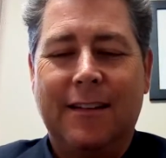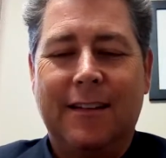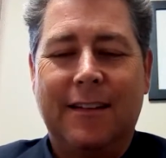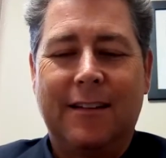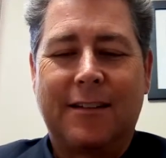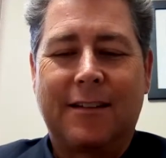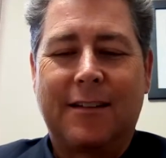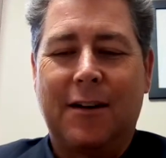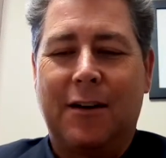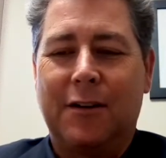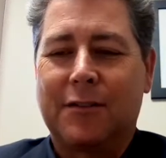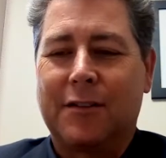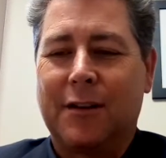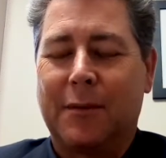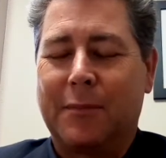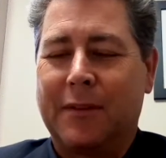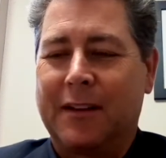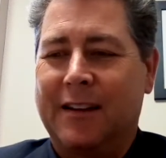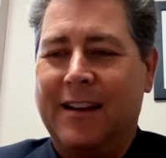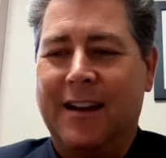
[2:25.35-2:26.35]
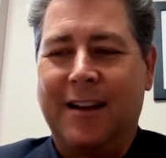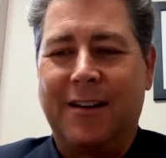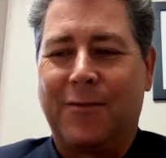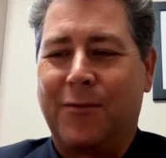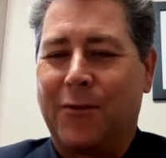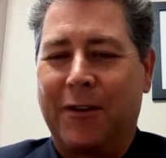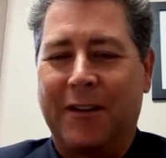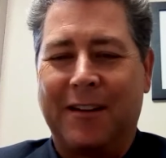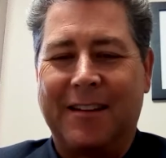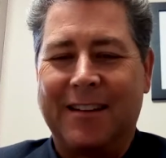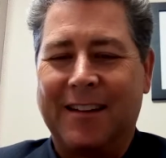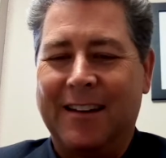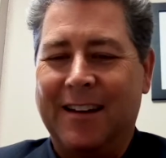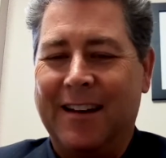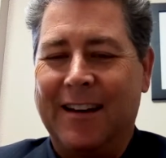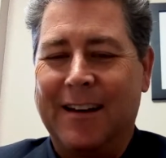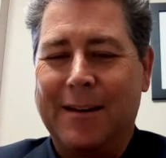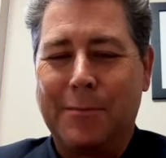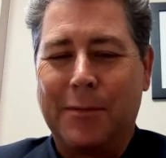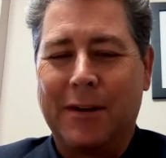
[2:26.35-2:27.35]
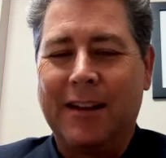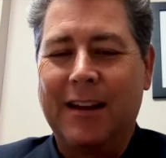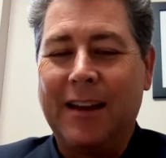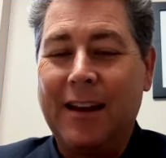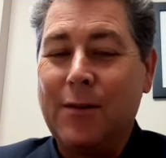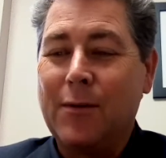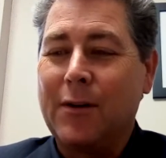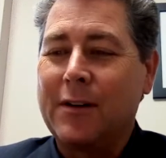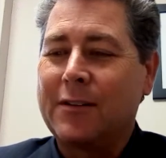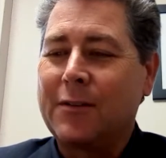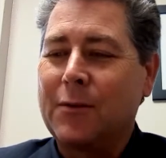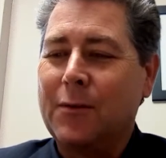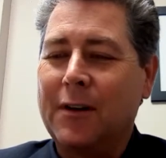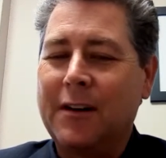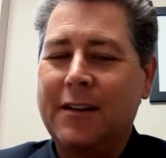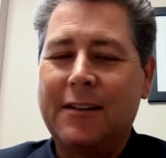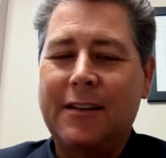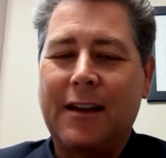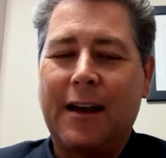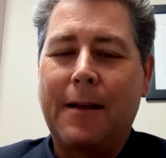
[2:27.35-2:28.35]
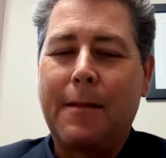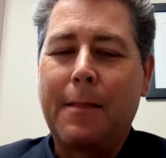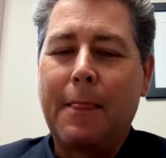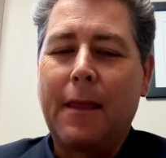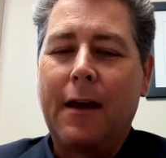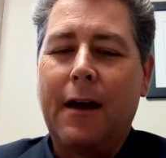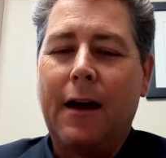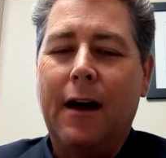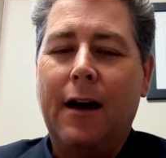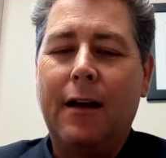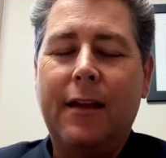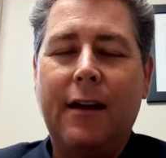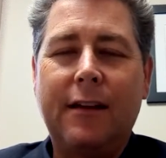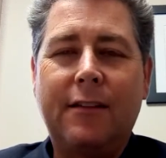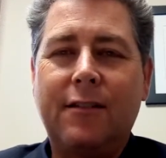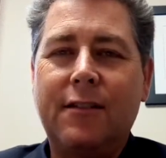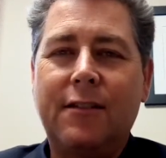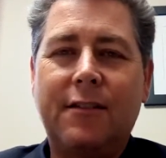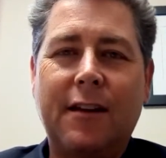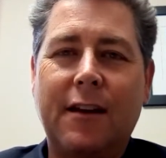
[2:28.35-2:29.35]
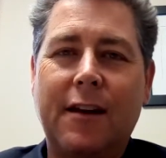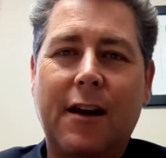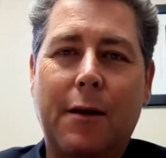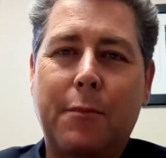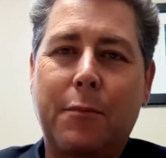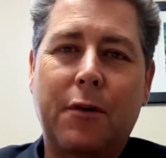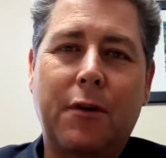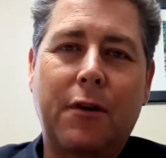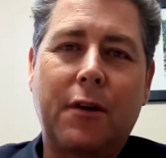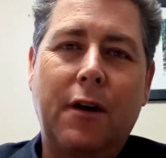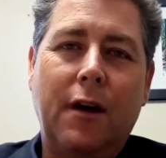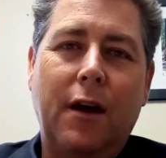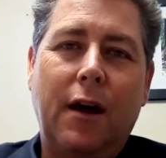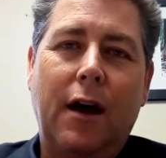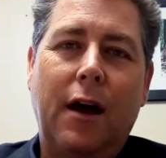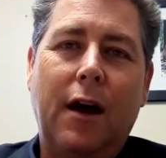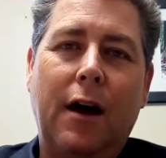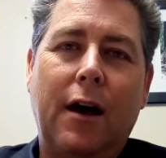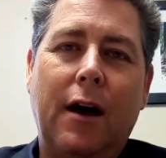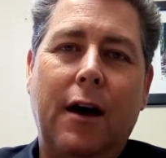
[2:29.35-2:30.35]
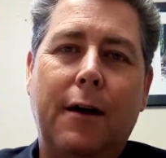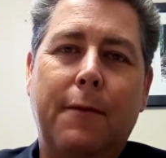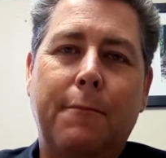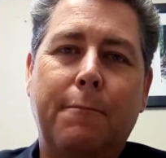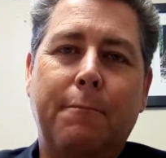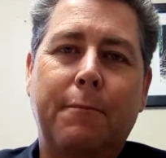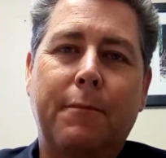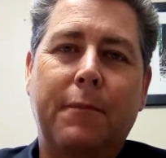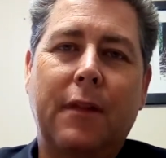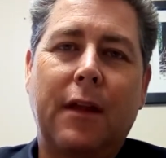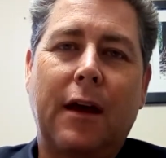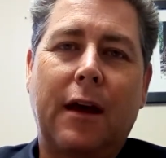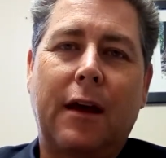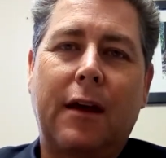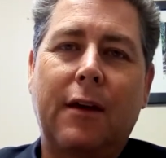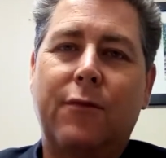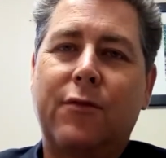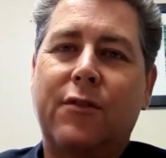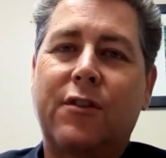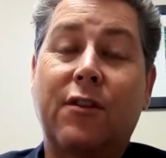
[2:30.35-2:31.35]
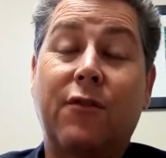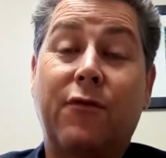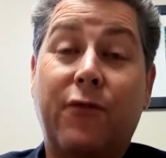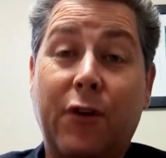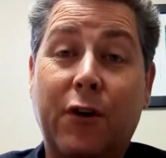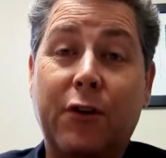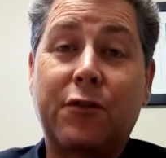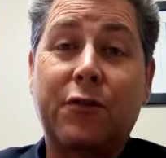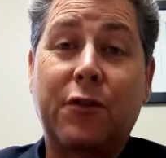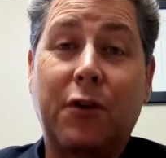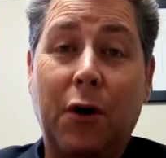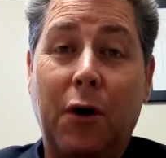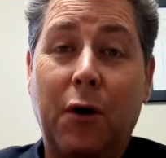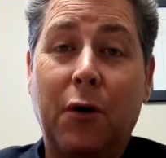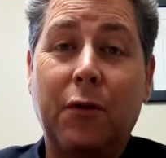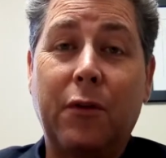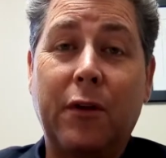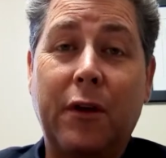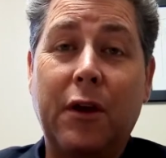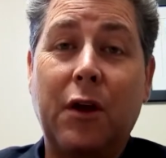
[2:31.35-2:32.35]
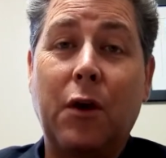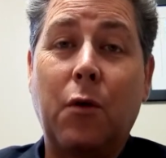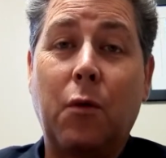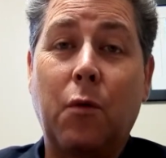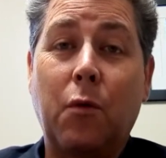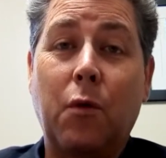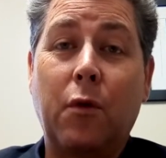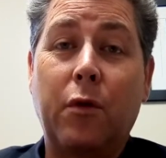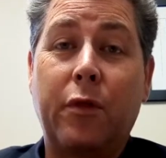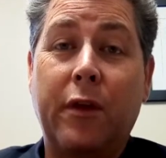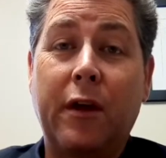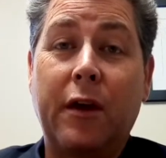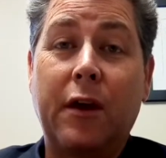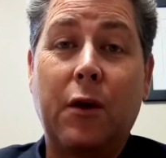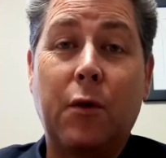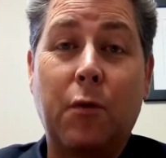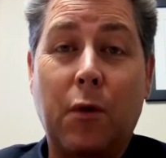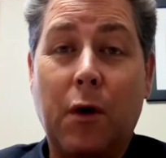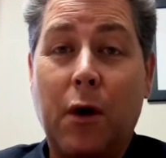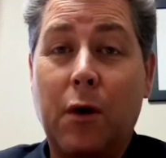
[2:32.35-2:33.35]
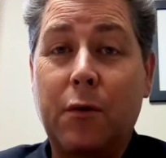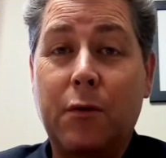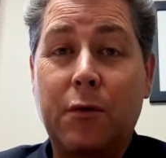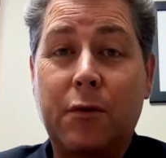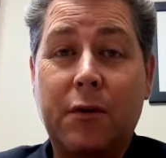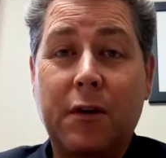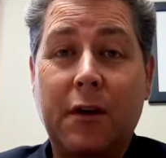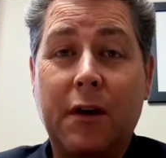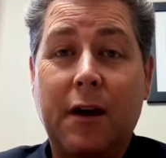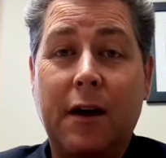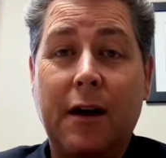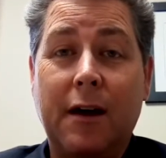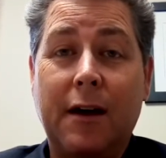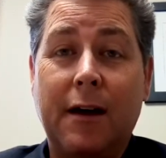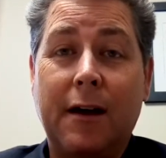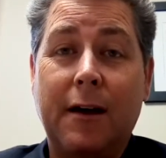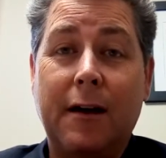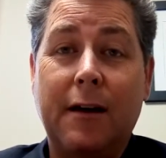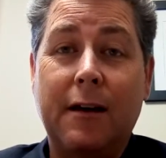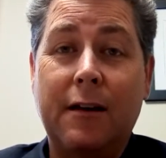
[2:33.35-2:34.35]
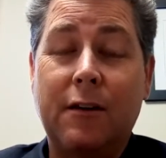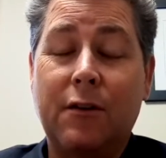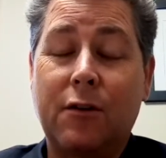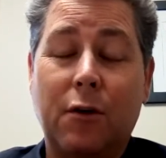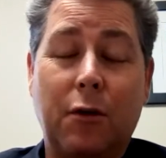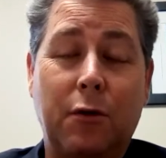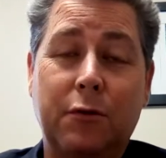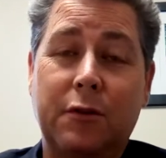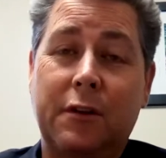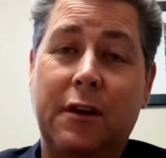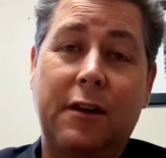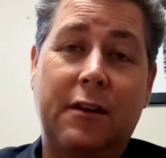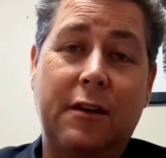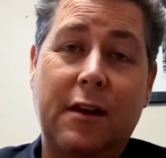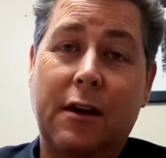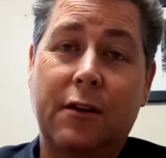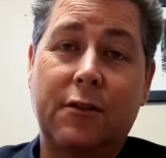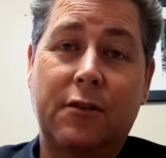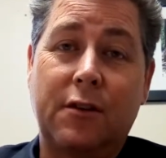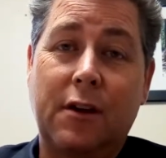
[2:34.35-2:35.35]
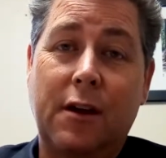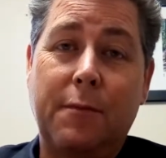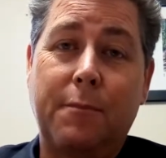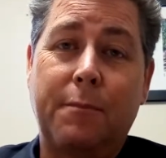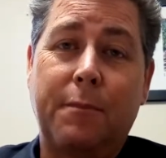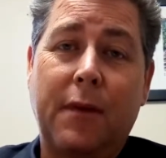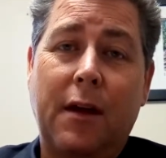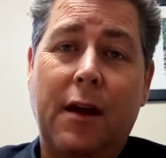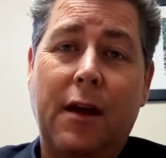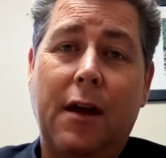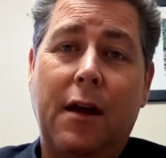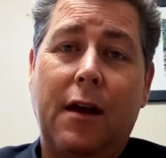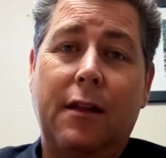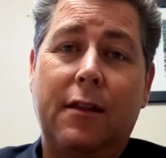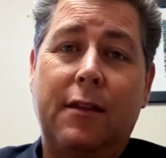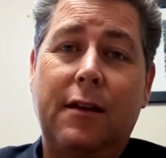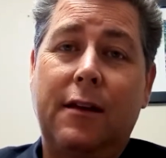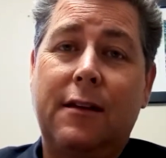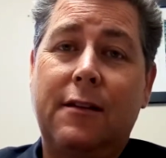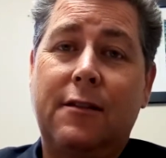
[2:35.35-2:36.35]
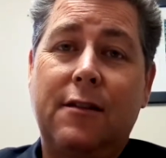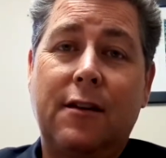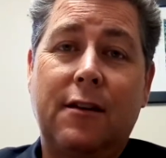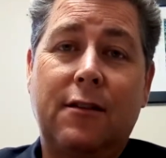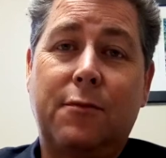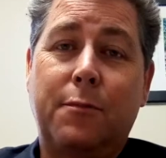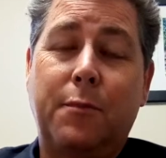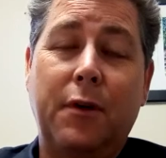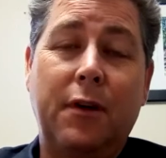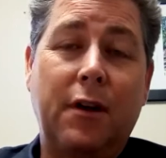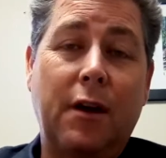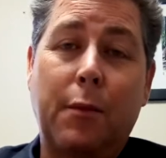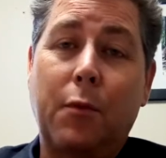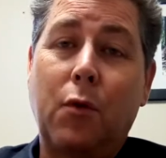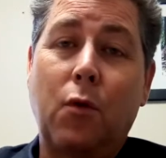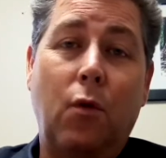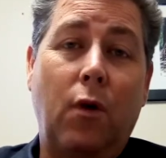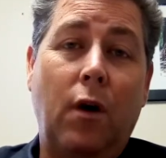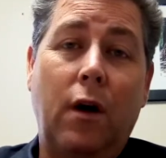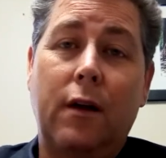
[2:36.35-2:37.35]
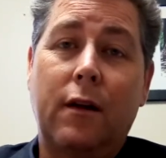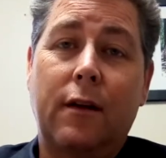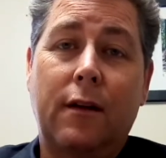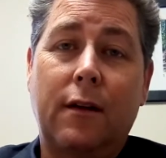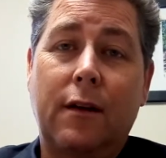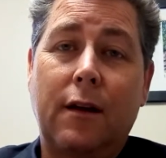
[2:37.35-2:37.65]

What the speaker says: is called something different. But anyway, so what is that? That's just a number. Like if it's the first goal that you wrote in your goal detail sheet, then just put number one.